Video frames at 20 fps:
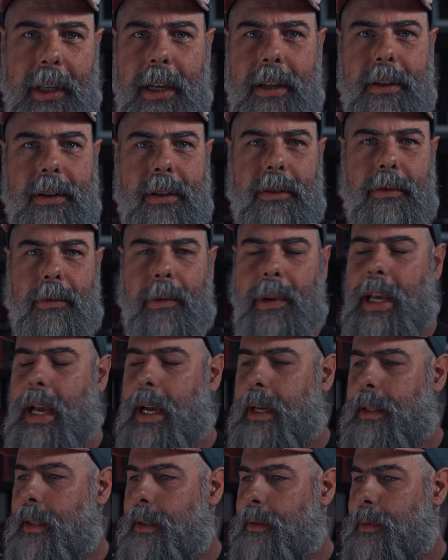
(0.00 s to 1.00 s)
just
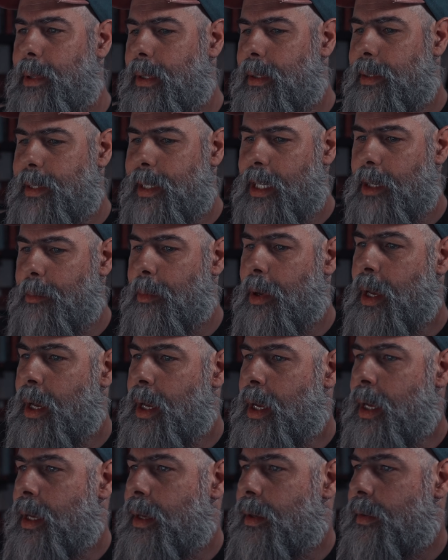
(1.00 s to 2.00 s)
react in real time.
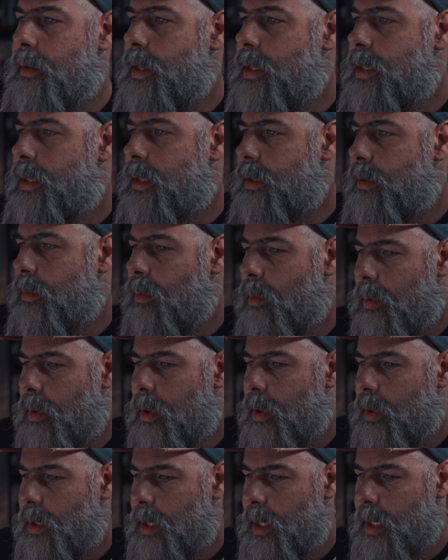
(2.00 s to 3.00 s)
This
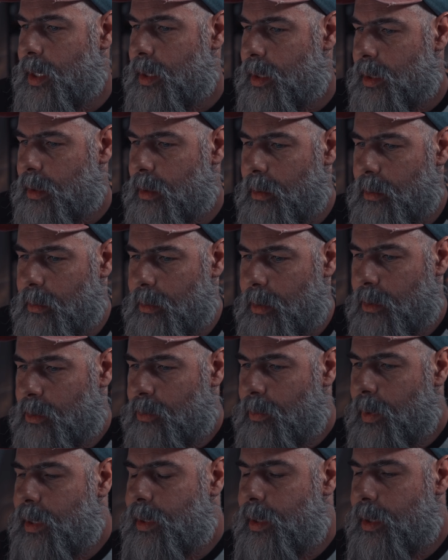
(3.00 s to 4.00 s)
one is called
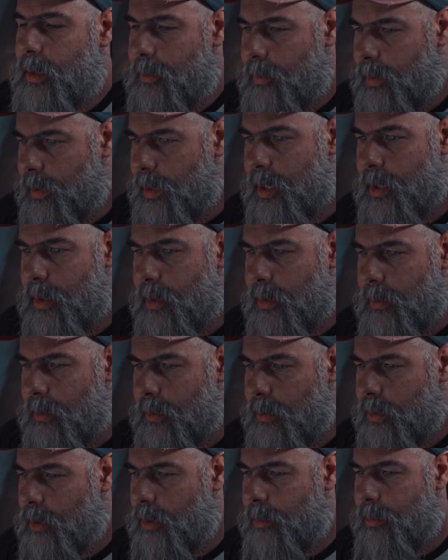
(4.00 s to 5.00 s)
2022
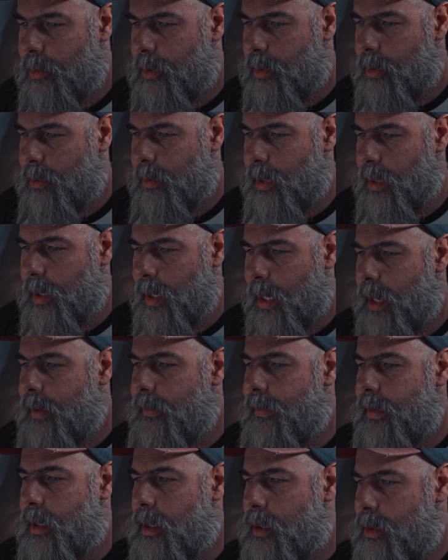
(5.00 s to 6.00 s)
Nürburgring
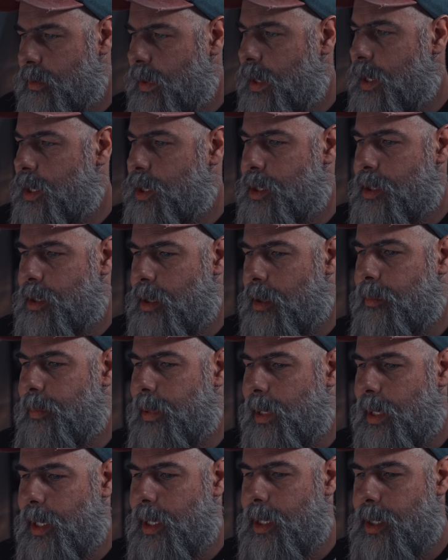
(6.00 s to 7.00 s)
Heavy Crash
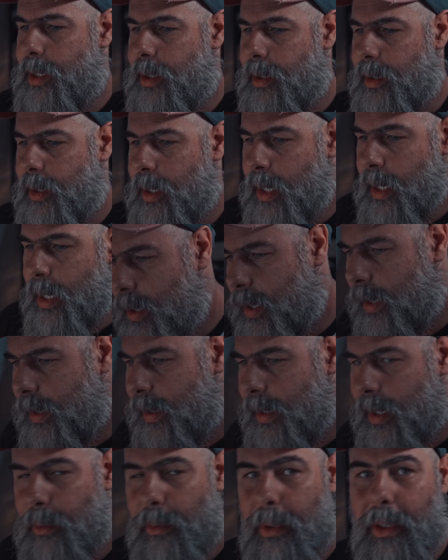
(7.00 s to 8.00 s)
Compilation,
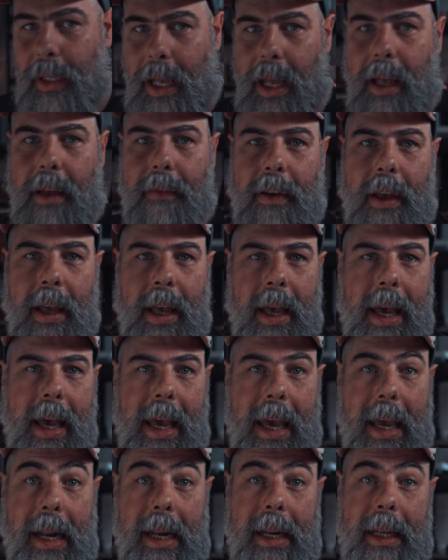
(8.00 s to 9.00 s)
and I will have
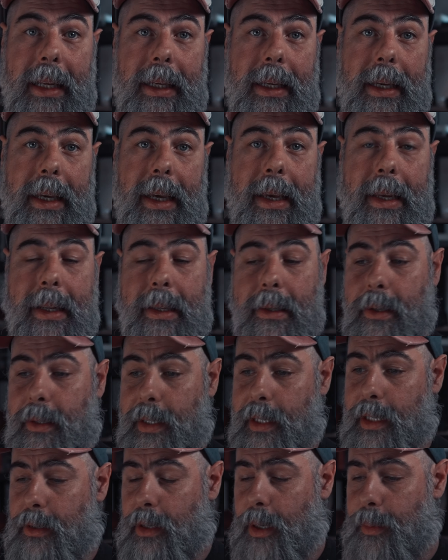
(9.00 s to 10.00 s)
a link in the
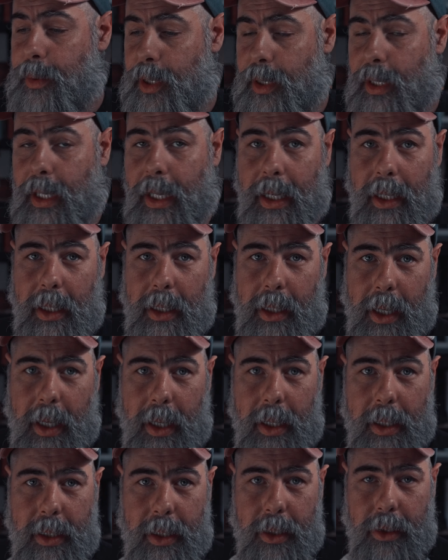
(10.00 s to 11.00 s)
description in
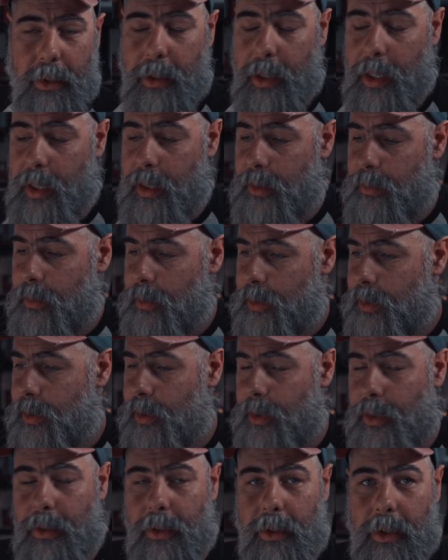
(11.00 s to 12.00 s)
case you guys want
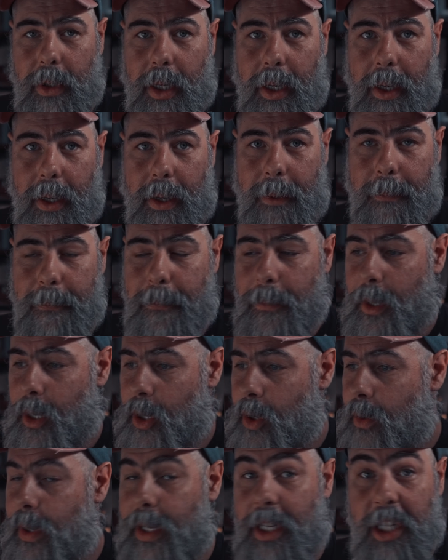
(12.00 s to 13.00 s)
to
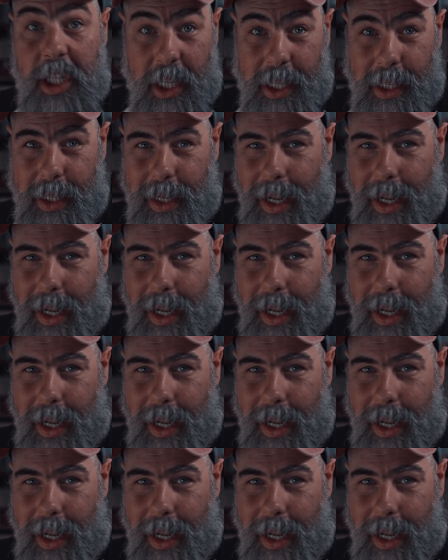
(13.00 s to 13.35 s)
go and check it